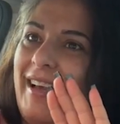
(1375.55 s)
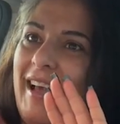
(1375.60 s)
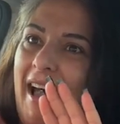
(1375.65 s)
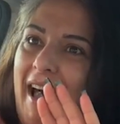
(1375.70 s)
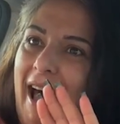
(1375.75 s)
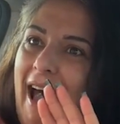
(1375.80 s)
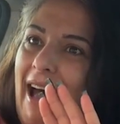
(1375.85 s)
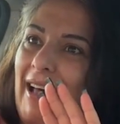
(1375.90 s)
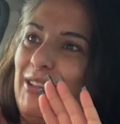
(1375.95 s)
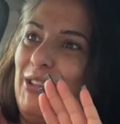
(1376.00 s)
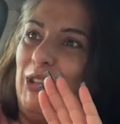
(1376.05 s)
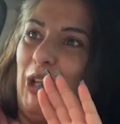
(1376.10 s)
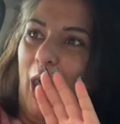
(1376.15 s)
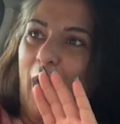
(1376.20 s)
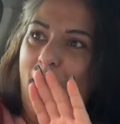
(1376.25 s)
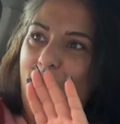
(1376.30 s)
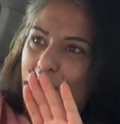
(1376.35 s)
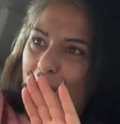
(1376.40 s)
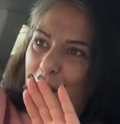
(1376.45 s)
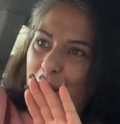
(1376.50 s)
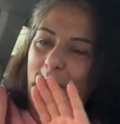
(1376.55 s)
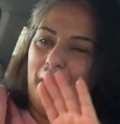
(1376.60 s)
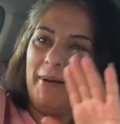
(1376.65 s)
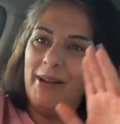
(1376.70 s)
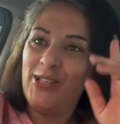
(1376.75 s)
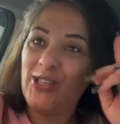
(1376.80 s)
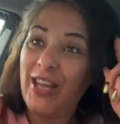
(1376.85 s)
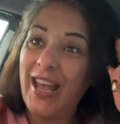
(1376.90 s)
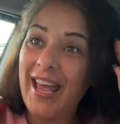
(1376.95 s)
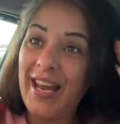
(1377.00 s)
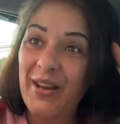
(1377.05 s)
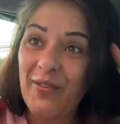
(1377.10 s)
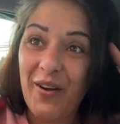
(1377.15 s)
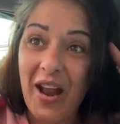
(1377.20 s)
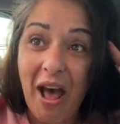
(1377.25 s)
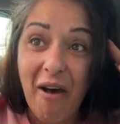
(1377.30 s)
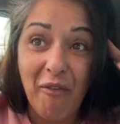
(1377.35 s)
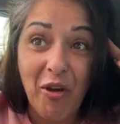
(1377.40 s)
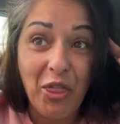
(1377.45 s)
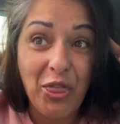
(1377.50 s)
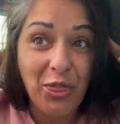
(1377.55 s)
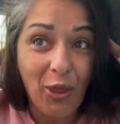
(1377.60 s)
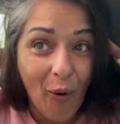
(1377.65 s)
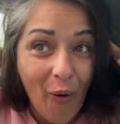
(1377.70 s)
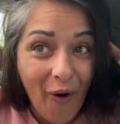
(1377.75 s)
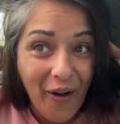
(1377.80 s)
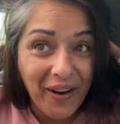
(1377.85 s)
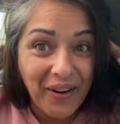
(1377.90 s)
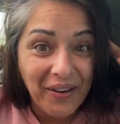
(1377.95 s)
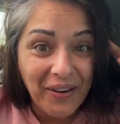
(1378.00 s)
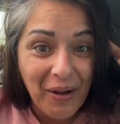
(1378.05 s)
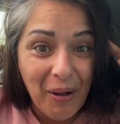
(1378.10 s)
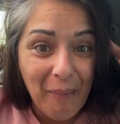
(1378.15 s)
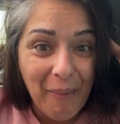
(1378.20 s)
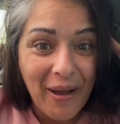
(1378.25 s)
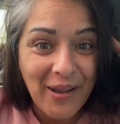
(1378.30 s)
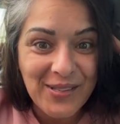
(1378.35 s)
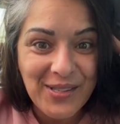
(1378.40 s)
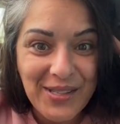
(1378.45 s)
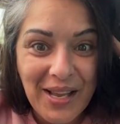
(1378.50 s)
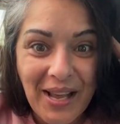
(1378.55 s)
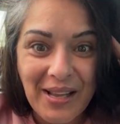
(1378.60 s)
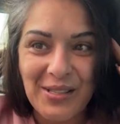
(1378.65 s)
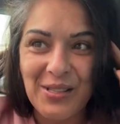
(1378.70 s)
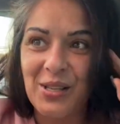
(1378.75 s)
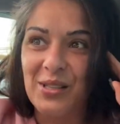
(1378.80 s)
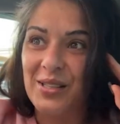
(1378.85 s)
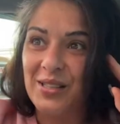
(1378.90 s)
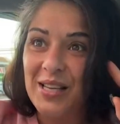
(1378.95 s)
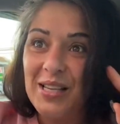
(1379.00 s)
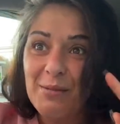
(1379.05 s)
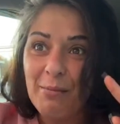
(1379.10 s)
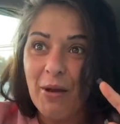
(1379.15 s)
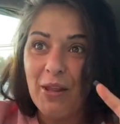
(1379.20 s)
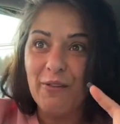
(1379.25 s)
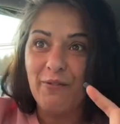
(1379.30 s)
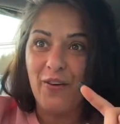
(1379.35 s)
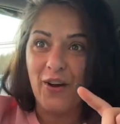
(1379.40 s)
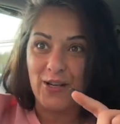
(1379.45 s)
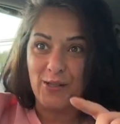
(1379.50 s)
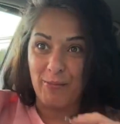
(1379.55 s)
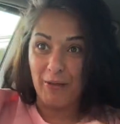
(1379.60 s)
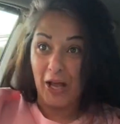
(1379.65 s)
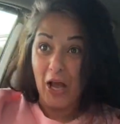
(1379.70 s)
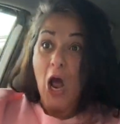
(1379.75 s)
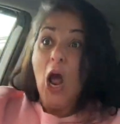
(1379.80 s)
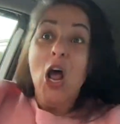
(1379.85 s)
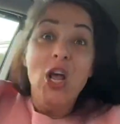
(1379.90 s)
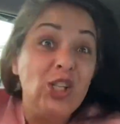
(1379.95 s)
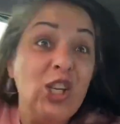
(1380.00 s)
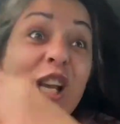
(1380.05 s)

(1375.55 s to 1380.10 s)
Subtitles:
God damn, a bitch can't even have a thought about sex because these motherfuckers be like,